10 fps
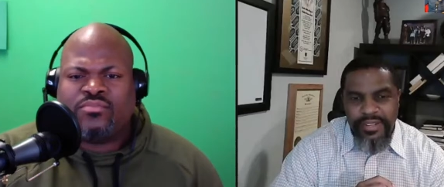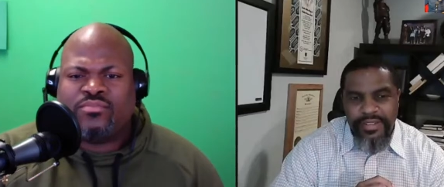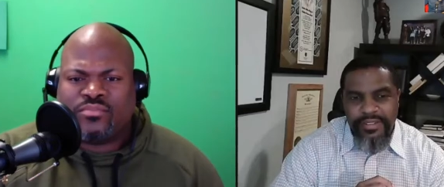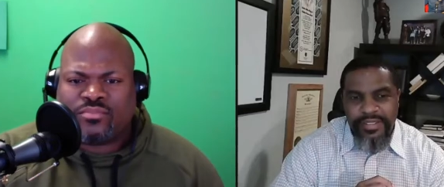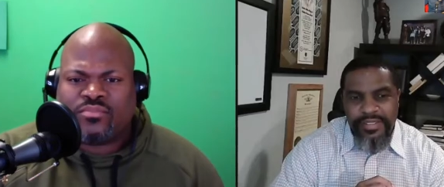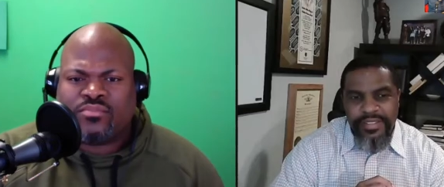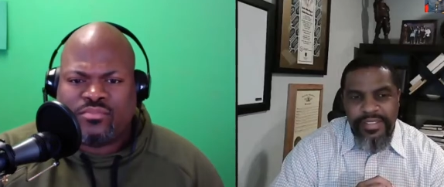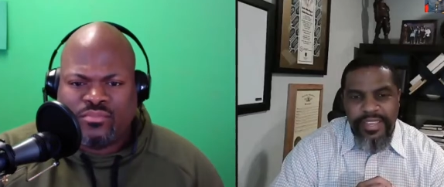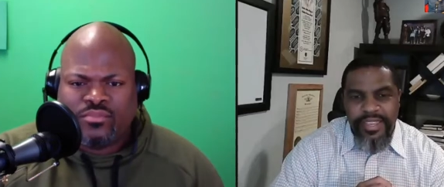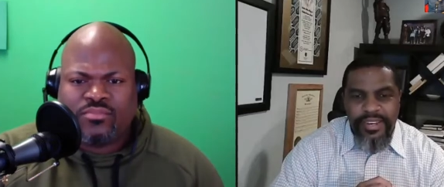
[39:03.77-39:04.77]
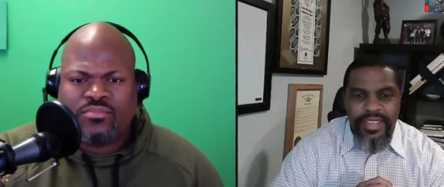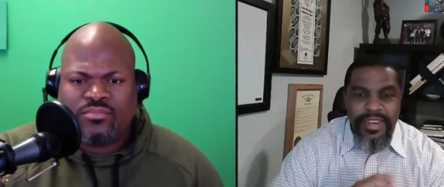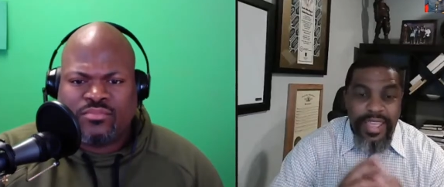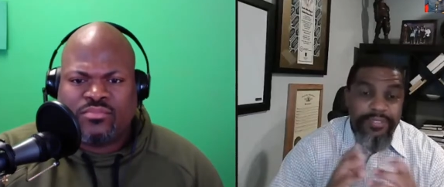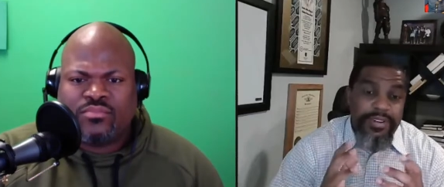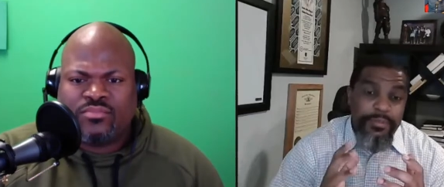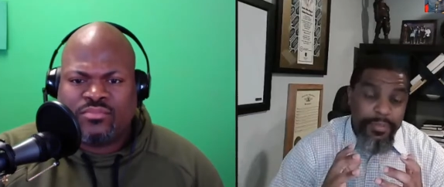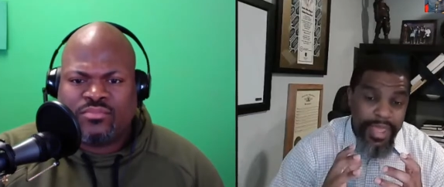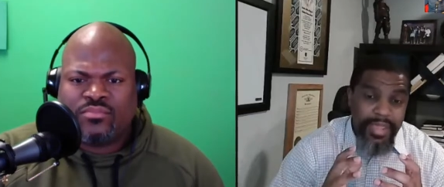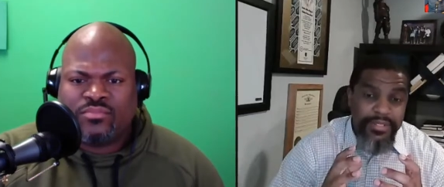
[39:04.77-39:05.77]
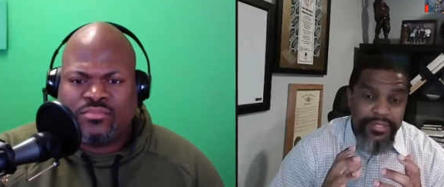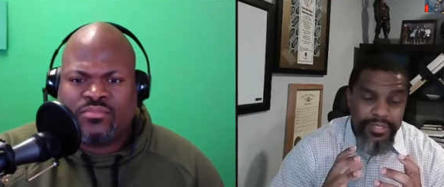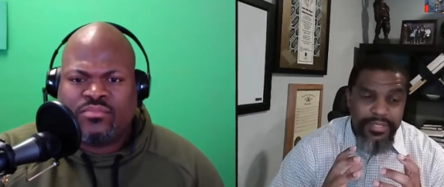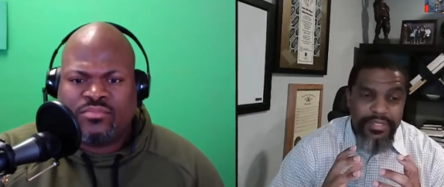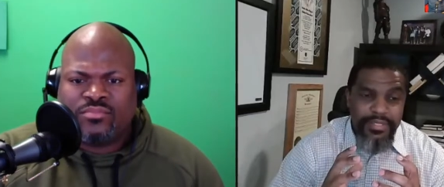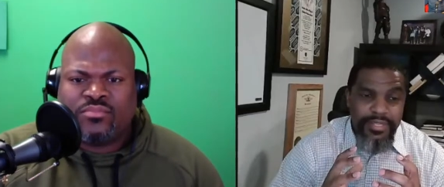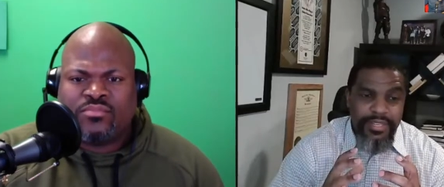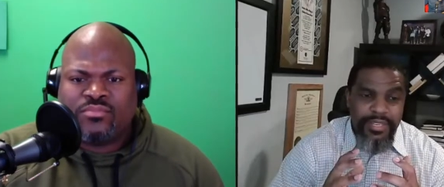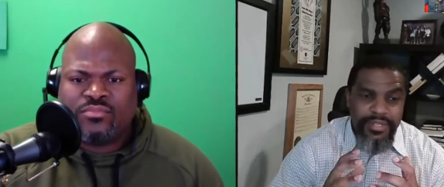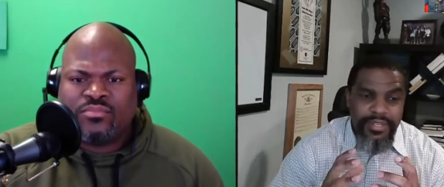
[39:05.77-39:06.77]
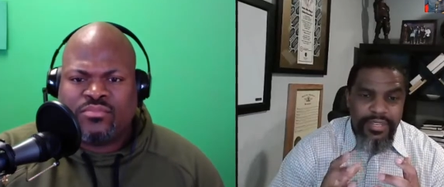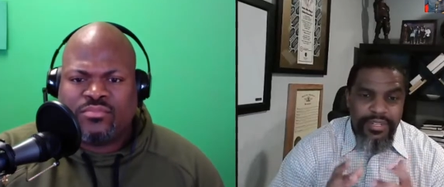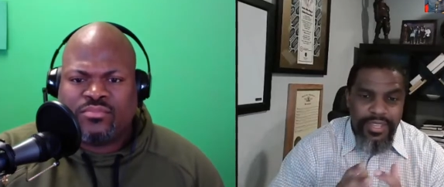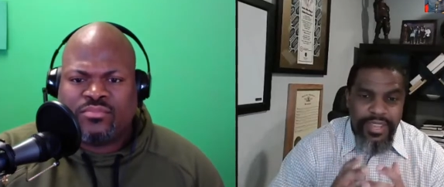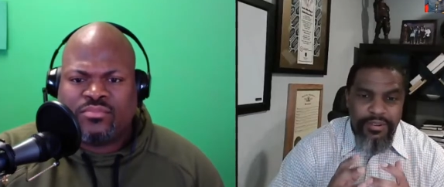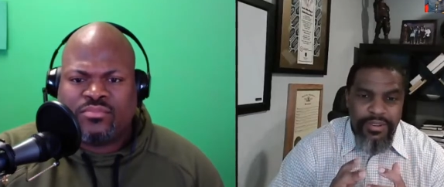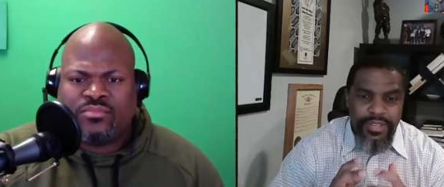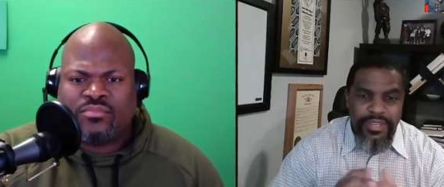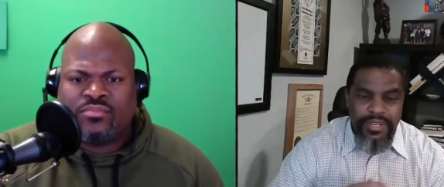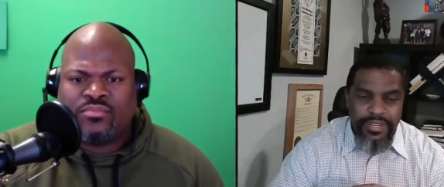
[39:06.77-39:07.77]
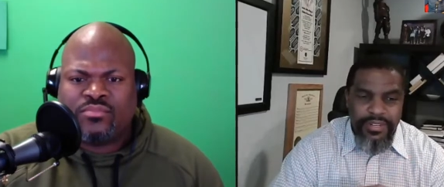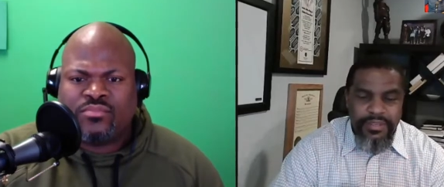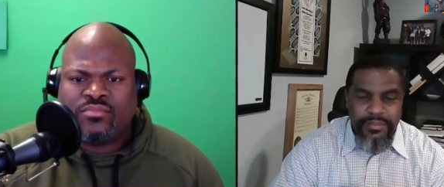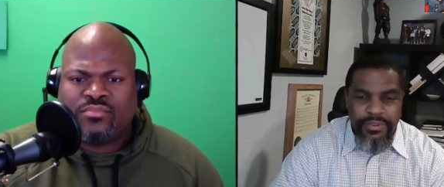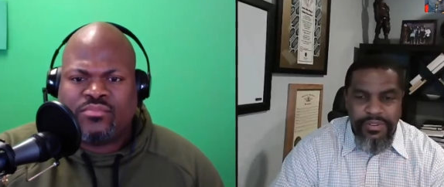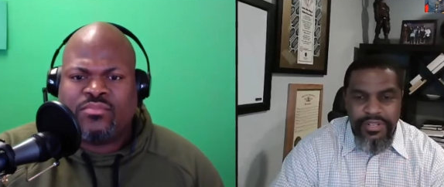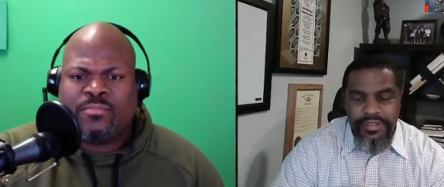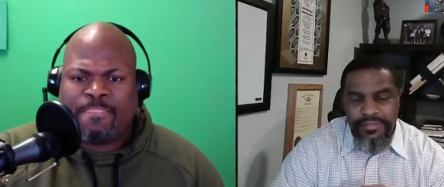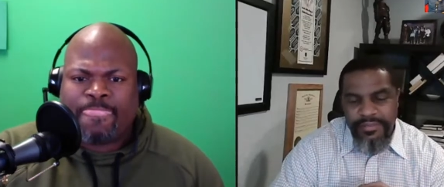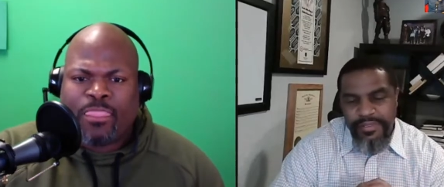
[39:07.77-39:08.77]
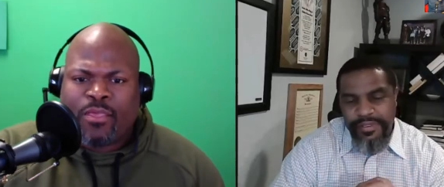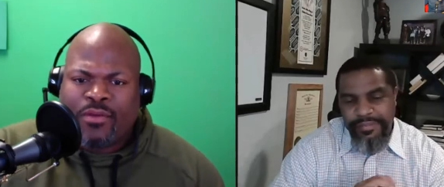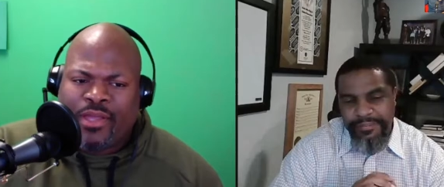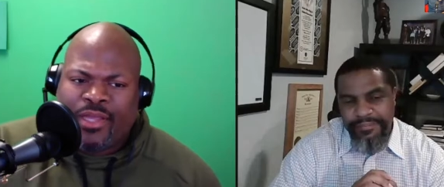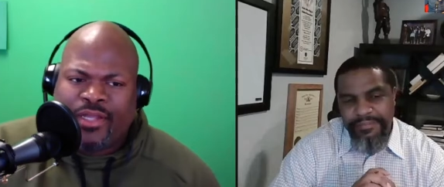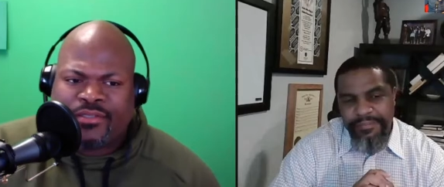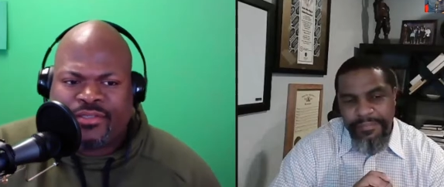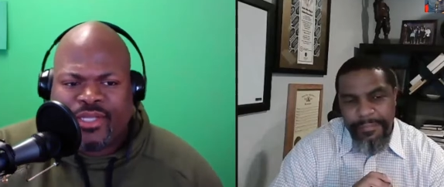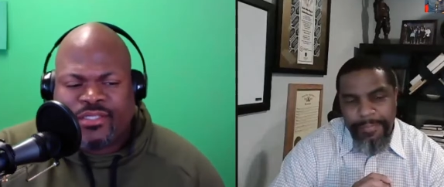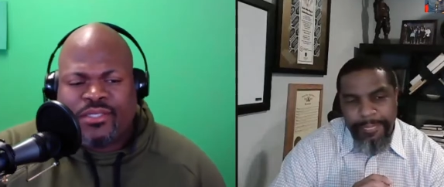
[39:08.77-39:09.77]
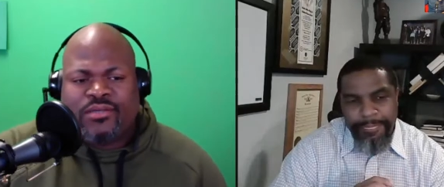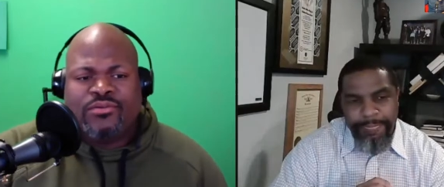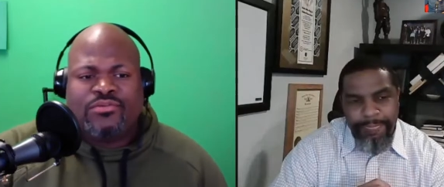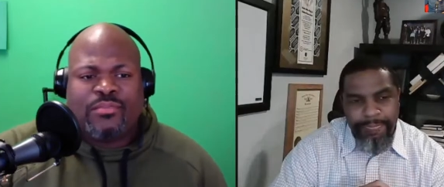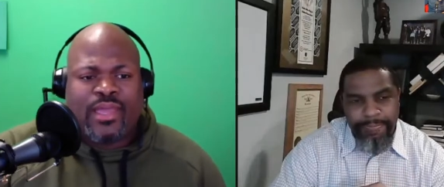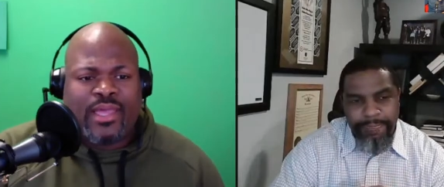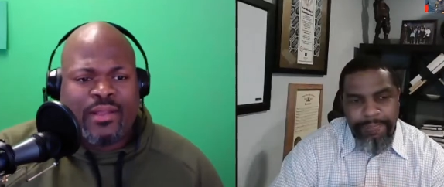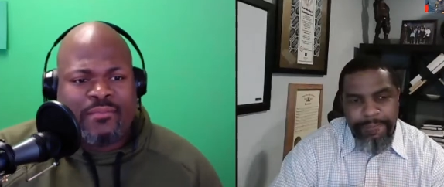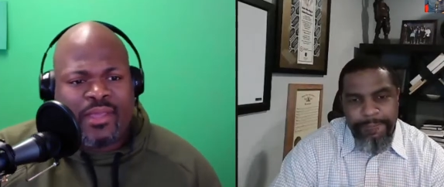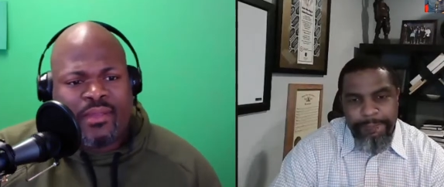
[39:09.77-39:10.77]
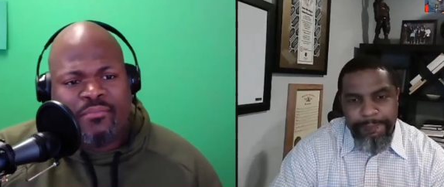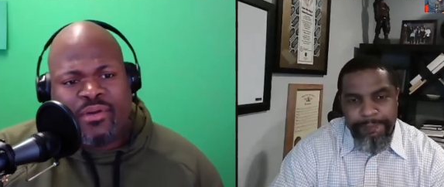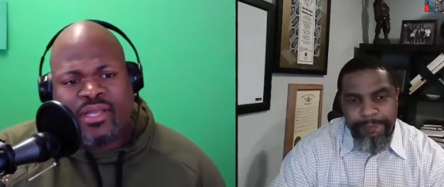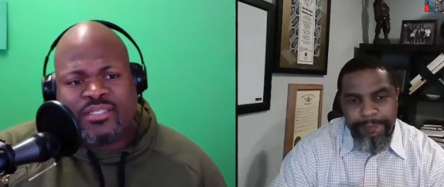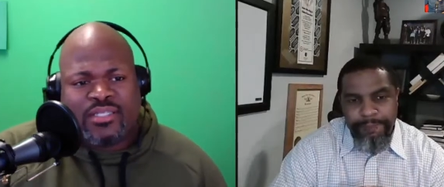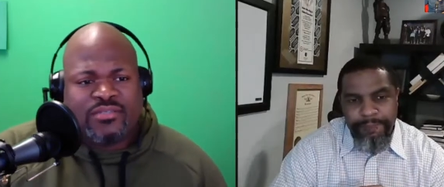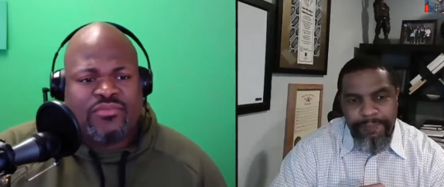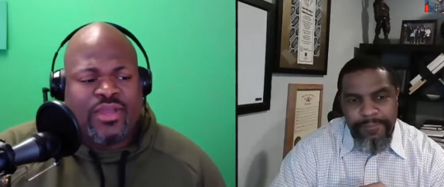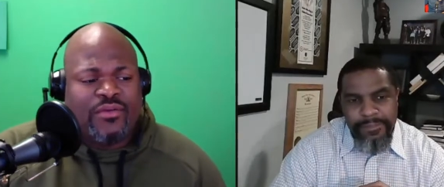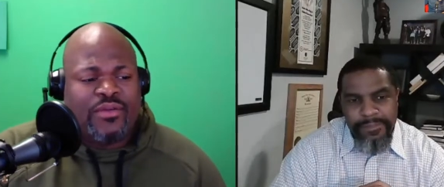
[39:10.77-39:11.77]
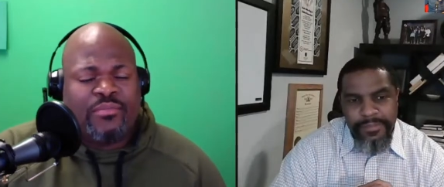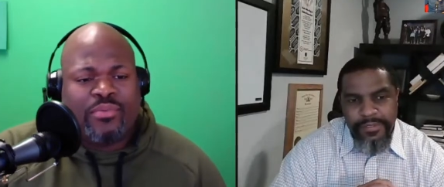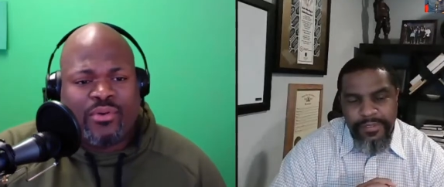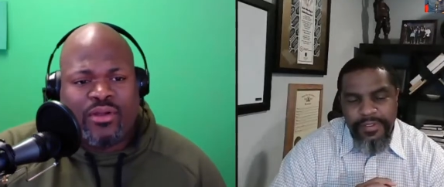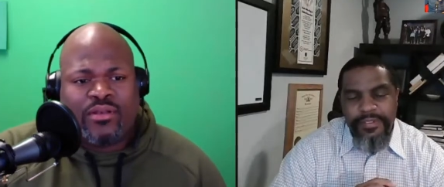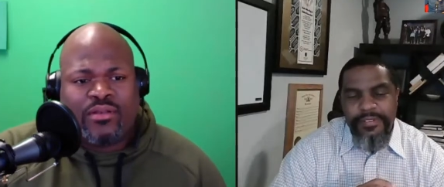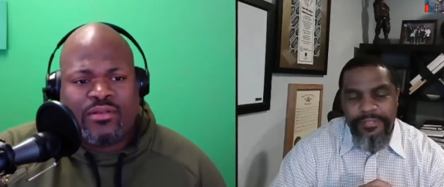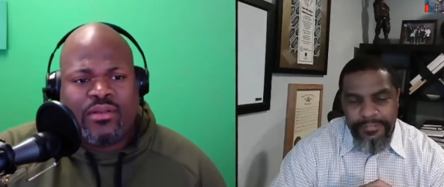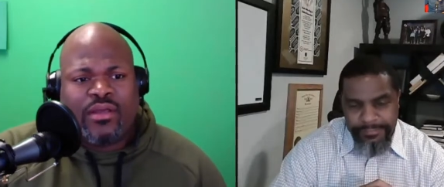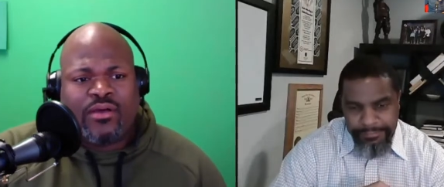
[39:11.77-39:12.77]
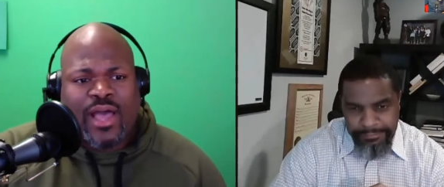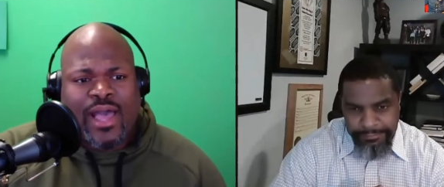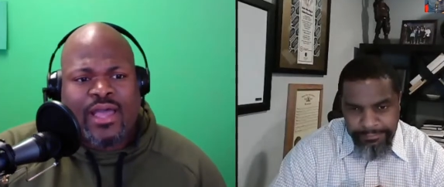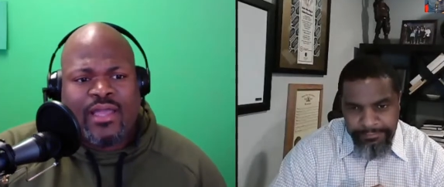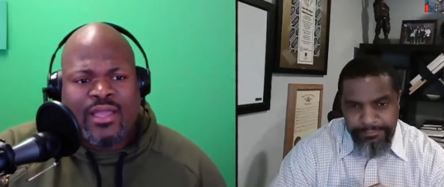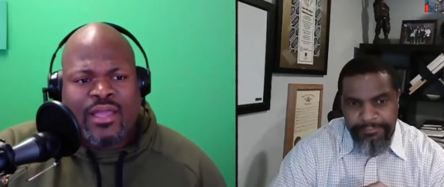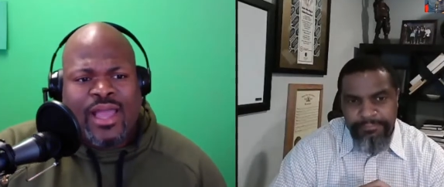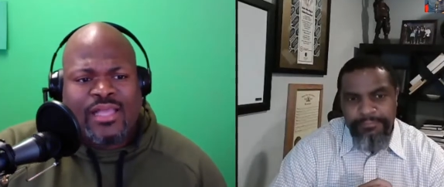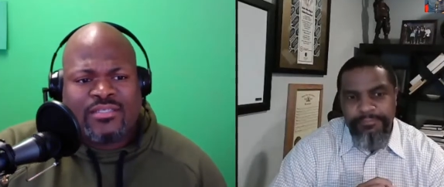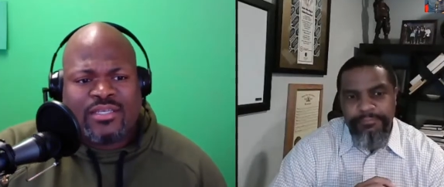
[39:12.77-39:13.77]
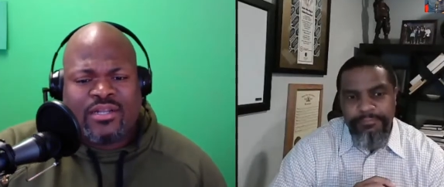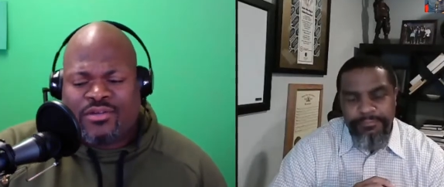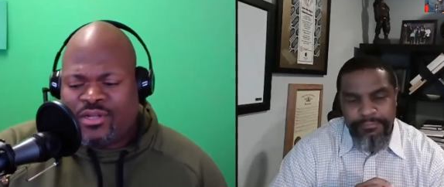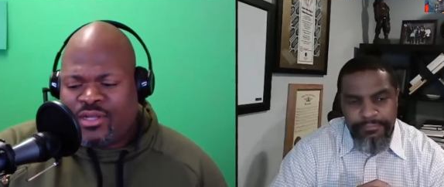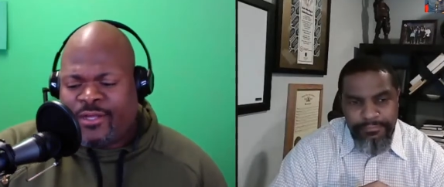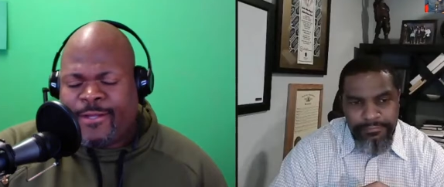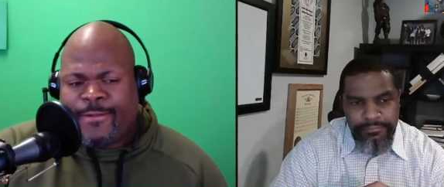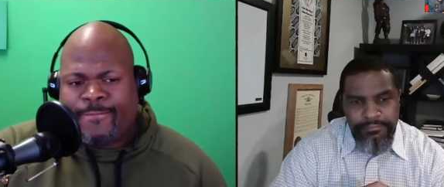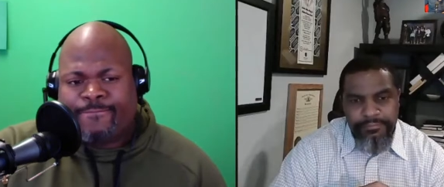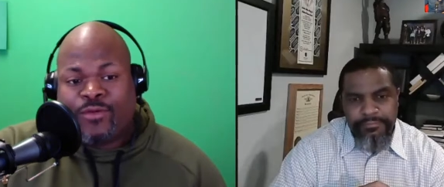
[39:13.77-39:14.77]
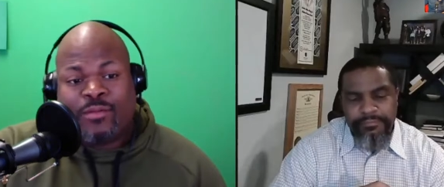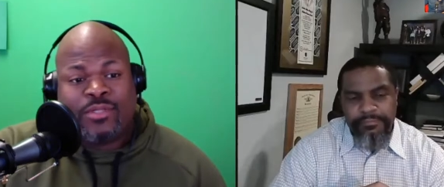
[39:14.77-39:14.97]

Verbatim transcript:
Speaker 1: uh, and and have an impact in in the area and in the community. So
Speaker 2: yeah, that's that's huge, man. I mean, budget is very important. You know, mm-hmm. I I sit on the uh, well, I'm